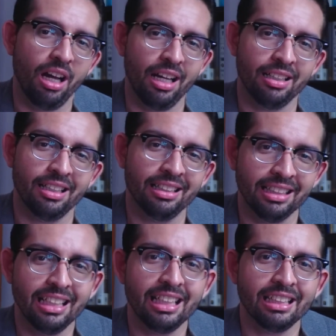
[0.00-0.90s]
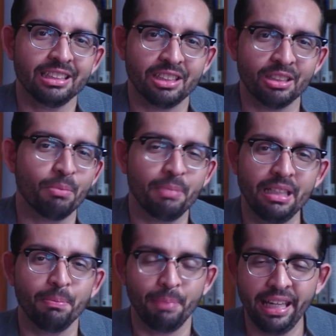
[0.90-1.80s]
it's gonna be
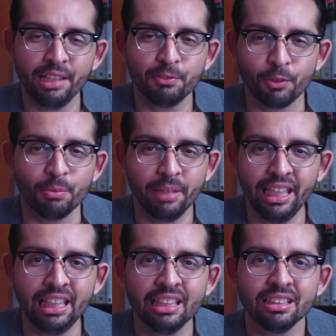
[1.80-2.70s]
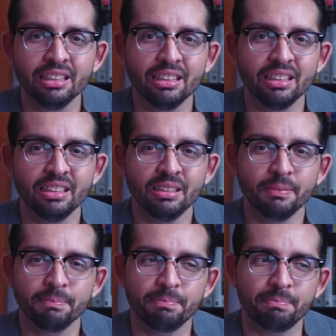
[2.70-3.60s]
a pain for me.
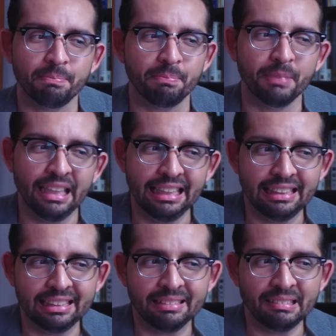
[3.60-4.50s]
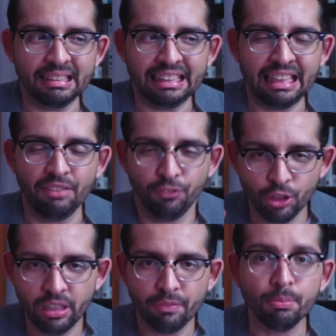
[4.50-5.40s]
But if you
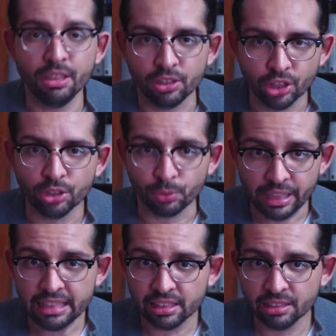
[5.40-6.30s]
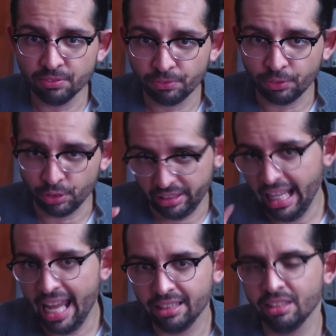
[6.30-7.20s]
give me a good reason for
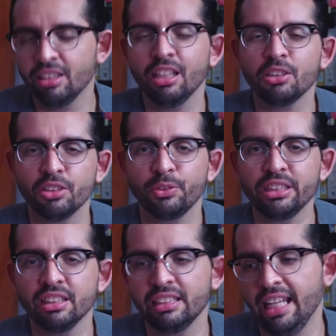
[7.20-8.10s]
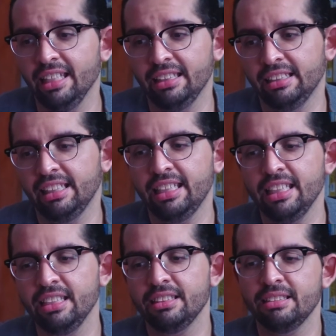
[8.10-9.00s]
that, not a good reason that he